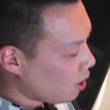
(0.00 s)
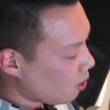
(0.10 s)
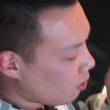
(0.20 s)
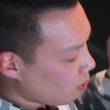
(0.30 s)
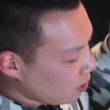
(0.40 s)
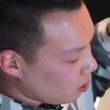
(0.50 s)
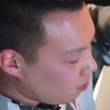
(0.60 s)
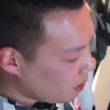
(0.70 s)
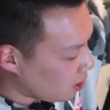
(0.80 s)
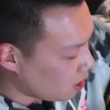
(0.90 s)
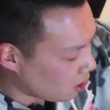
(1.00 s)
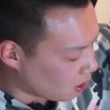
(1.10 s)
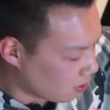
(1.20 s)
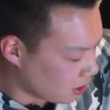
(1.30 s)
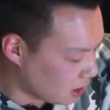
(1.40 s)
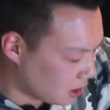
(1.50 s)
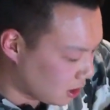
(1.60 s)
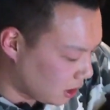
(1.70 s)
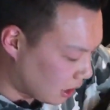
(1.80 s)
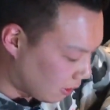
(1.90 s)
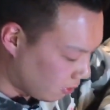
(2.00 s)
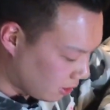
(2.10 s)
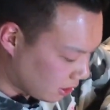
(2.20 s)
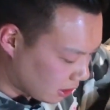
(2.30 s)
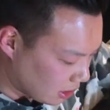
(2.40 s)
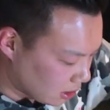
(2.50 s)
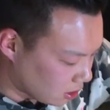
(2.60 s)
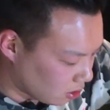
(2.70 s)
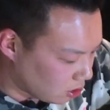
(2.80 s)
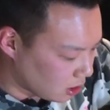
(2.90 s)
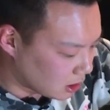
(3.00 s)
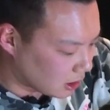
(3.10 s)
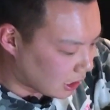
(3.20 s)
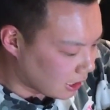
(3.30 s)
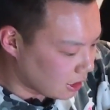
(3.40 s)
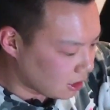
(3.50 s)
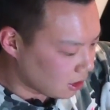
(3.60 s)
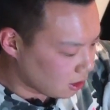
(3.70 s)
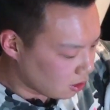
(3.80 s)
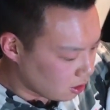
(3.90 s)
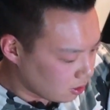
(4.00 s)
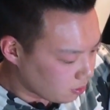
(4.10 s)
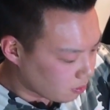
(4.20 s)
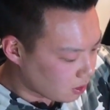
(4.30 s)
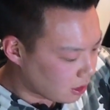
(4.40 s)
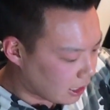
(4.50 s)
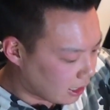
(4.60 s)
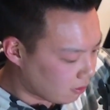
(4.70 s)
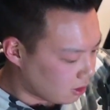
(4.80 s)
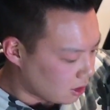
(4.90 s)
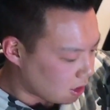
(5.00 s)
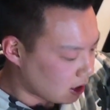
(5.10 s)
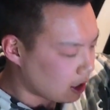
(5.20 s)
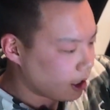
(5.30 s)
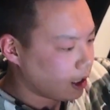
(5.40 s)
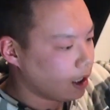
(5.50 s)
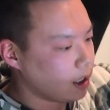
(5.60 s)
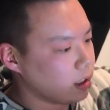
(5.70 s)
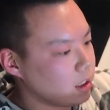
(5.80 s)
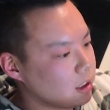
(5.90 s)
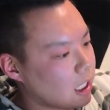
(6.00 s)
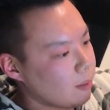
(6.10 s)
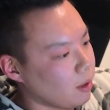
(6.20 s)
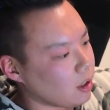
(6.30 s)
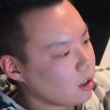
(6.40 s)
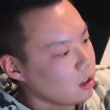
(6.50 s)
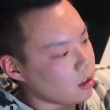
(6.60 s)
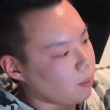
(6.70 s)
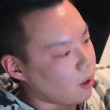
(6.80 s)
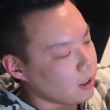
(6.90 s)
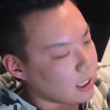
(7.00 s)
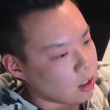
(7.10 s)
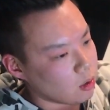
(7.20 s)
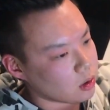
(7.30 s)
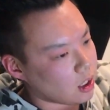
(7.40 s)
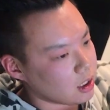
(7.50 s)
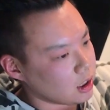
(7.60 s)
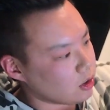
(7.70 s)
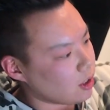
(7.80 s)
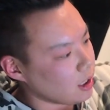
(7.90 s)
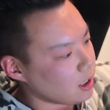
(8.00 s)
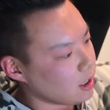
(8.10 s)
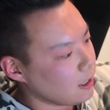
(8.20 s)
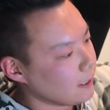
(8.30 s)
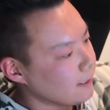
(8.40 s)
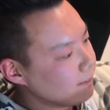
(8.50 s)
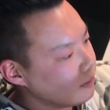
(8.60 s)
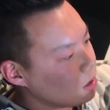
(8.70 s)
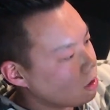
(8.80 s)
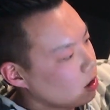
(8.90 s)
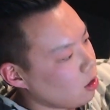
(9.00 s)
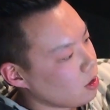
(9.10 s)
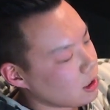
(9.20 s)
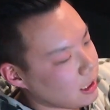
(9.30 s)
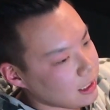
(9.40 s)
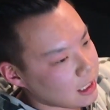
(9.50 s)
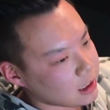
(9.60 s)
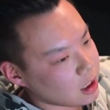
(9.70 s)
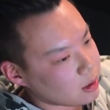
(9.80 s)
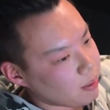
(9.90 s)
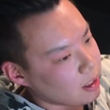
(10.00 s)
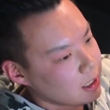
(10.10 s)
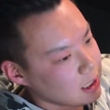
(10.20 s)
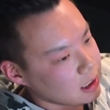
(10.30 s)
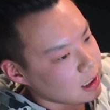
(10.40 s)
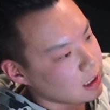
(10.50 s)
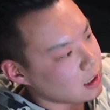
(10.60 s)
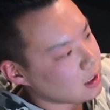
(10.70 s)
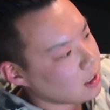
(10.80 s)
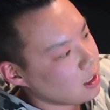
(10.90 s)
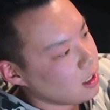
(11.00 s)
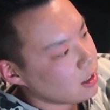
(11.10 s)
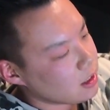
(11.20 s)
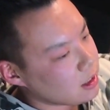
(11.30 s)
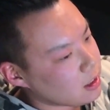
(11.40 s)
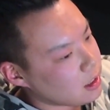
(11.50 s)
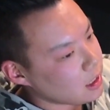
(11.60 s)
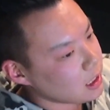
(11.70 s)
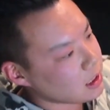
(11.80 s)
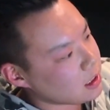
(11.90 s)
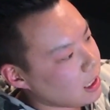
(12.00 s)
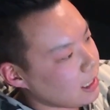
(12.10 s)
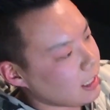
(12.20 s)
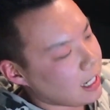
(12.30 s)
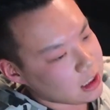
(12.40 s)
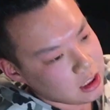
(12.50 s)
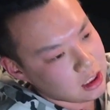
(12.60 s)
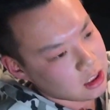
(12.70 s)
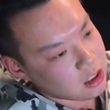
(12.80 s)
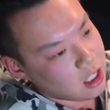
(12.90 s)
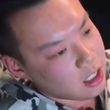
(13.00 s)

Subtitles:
Right when you open it, you already see everything. So to the side, you have the side marker, the part that goes on the trunk. So the thing that sucks about this is this light actually does not